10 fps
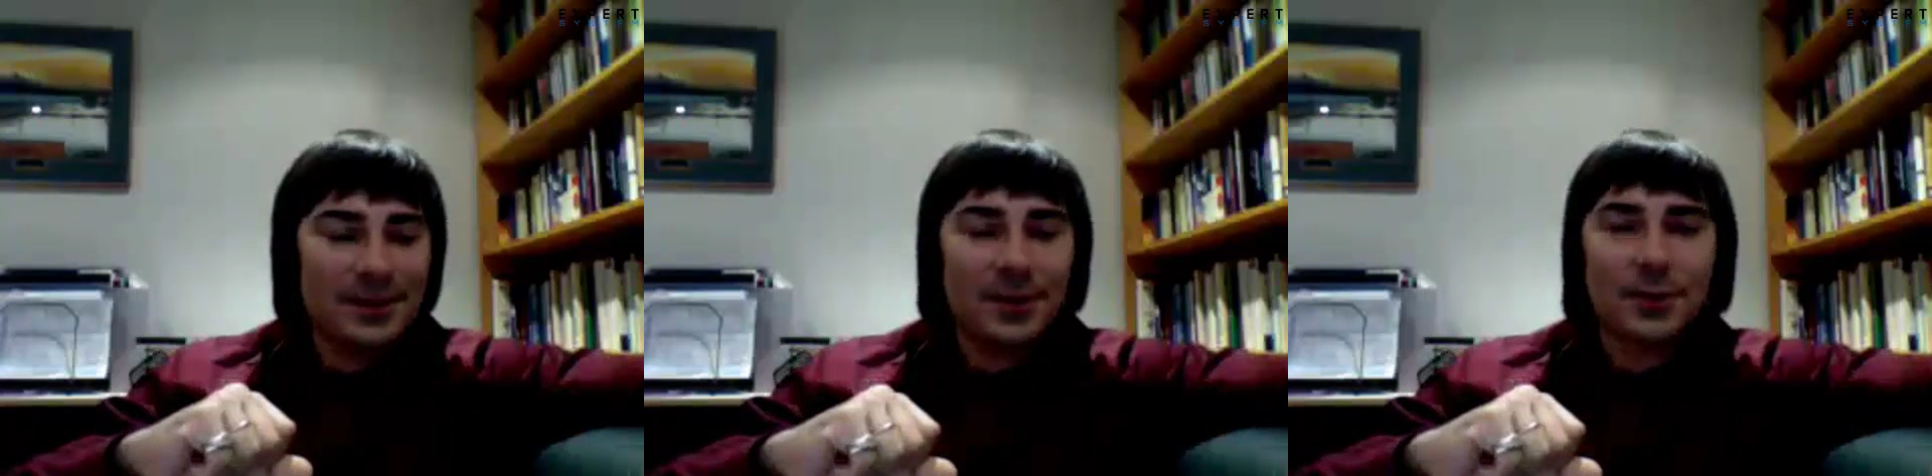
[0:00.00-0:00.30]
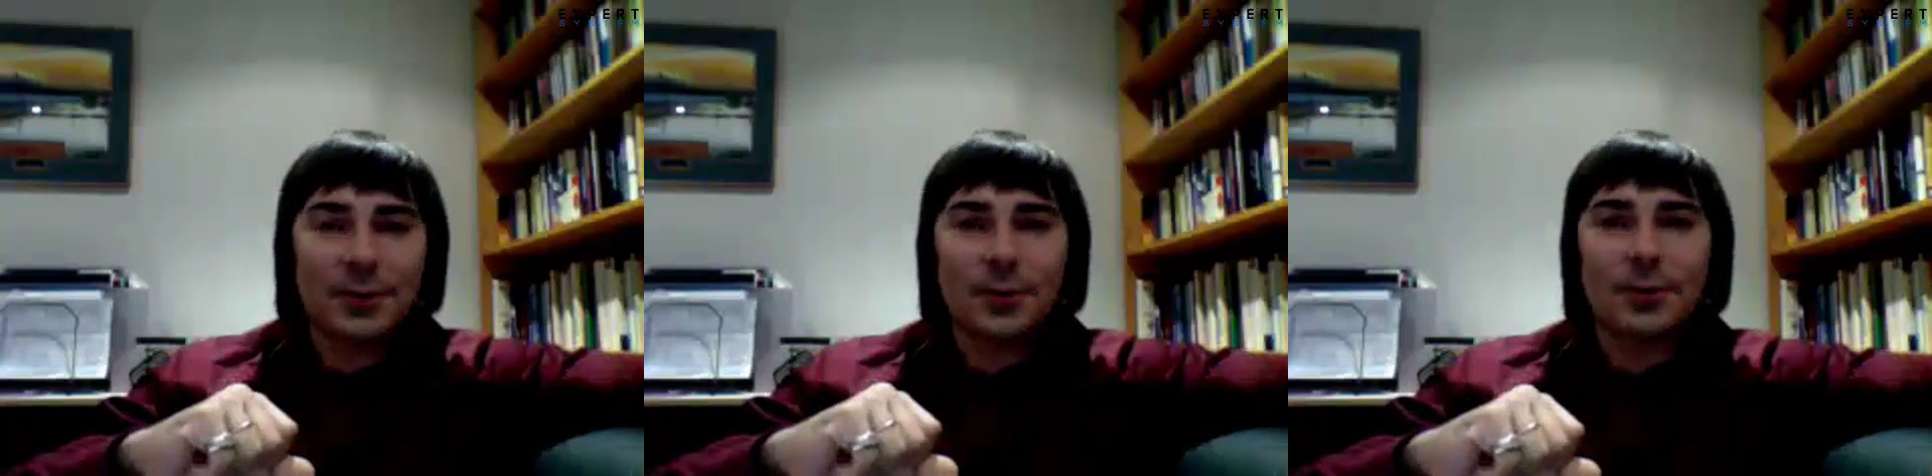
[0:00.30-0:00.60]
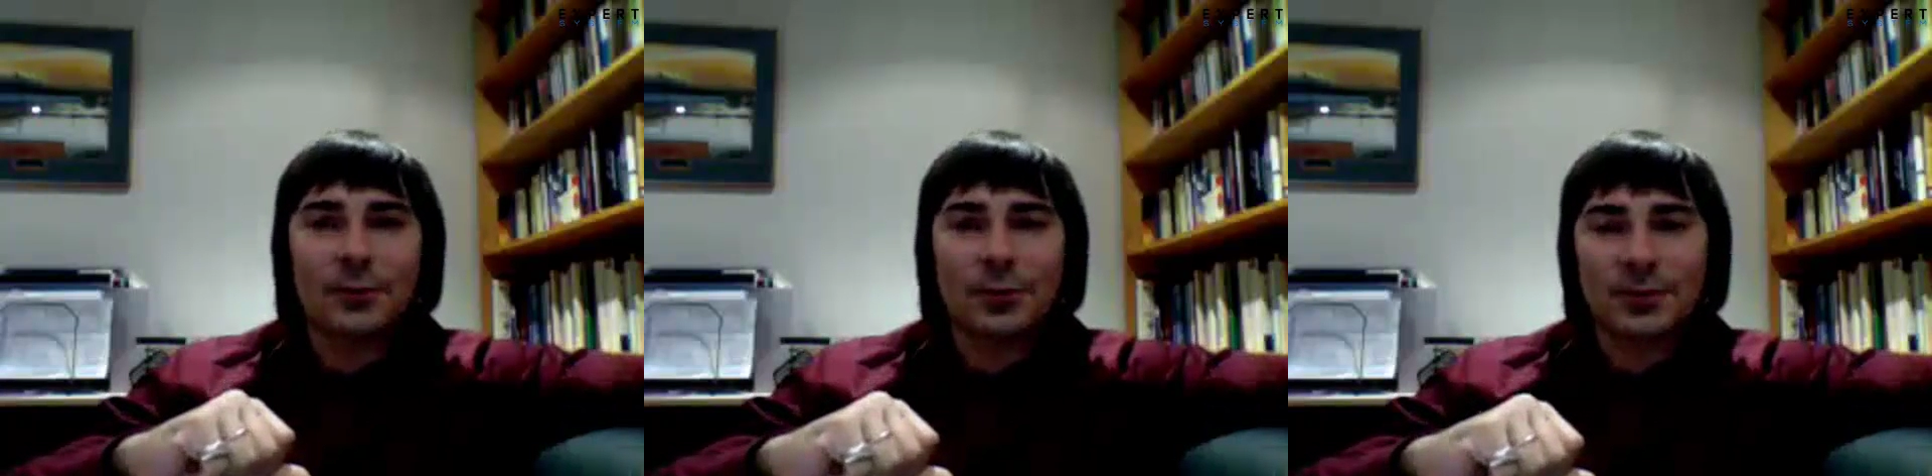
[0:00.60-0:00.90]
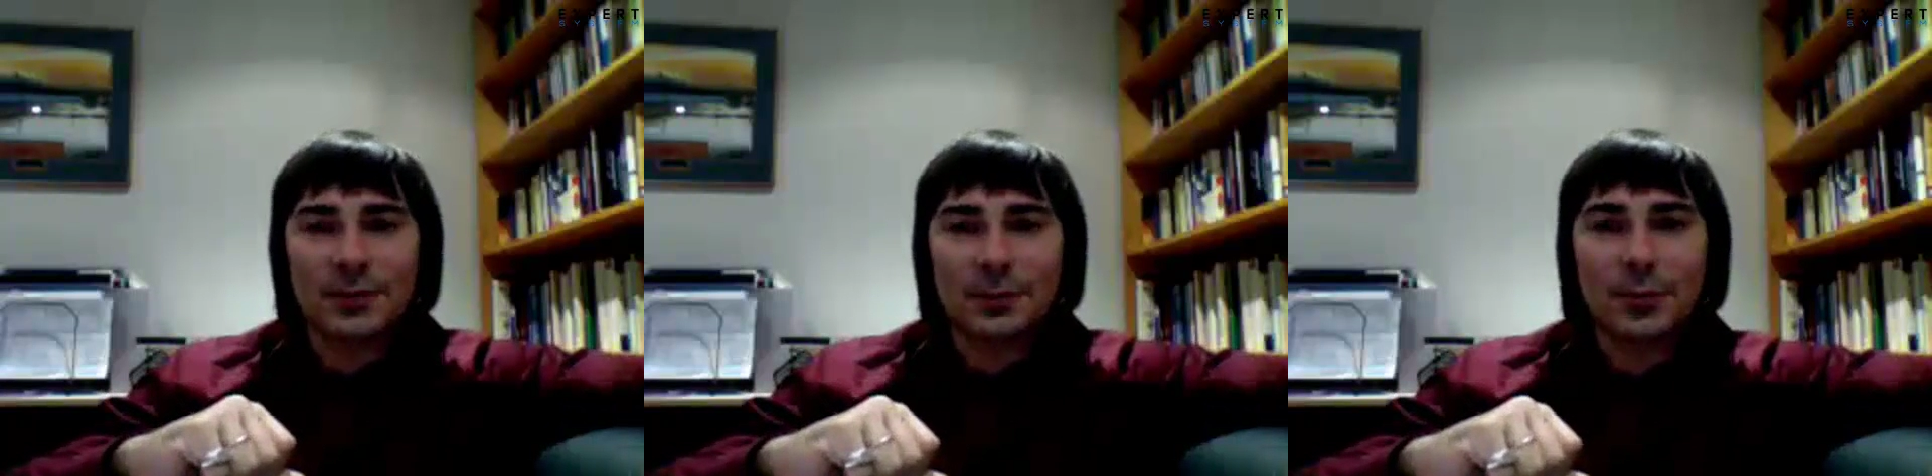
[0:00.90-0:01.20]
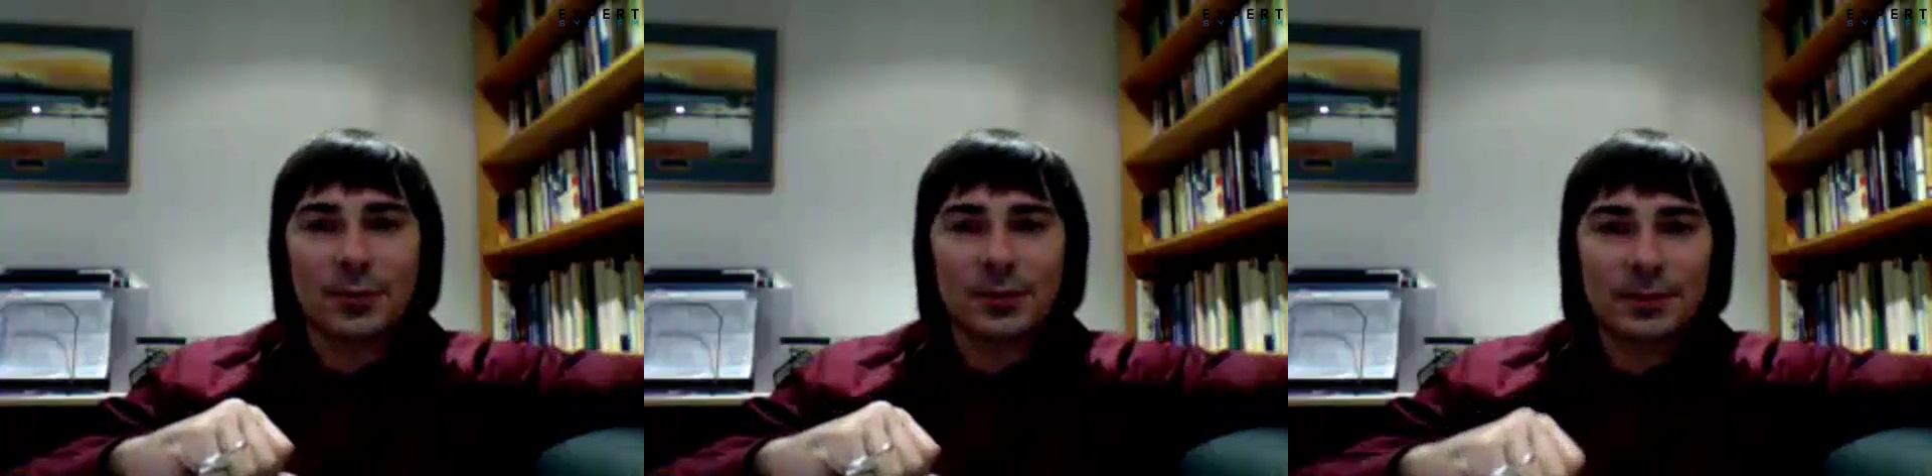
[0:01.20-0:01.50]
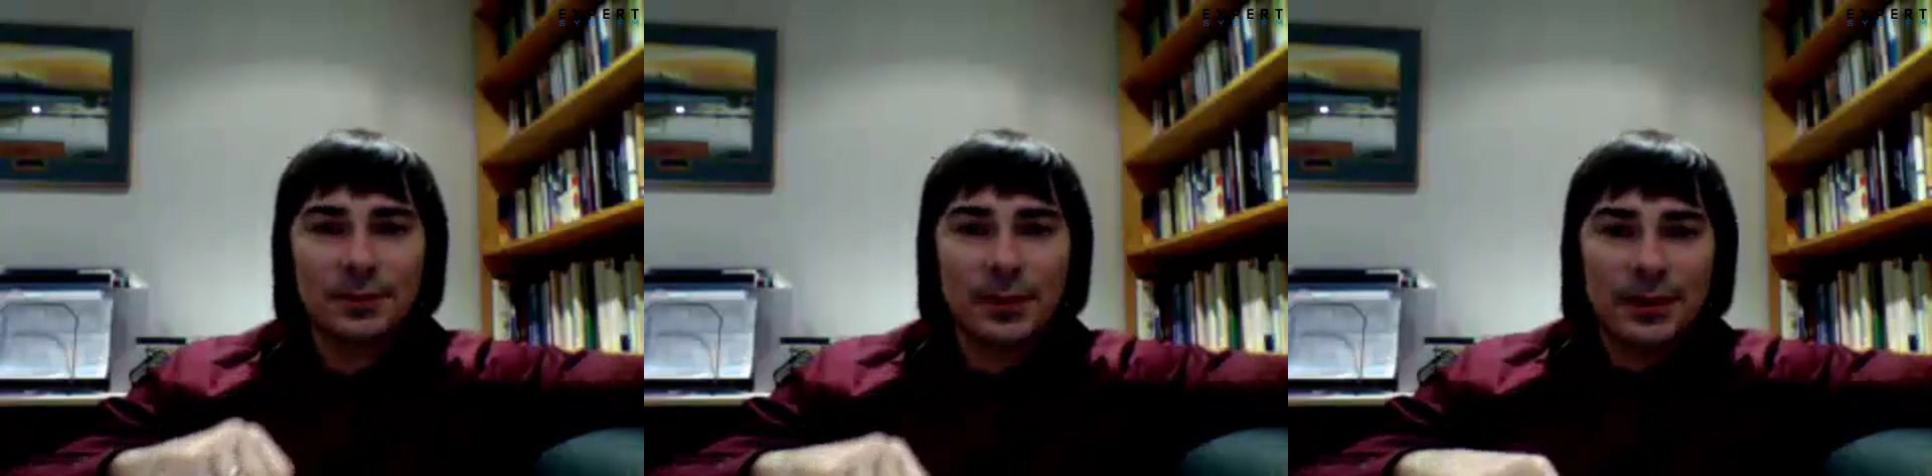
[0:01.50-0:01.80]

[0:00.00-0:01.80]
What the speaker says: Thank you all for your support.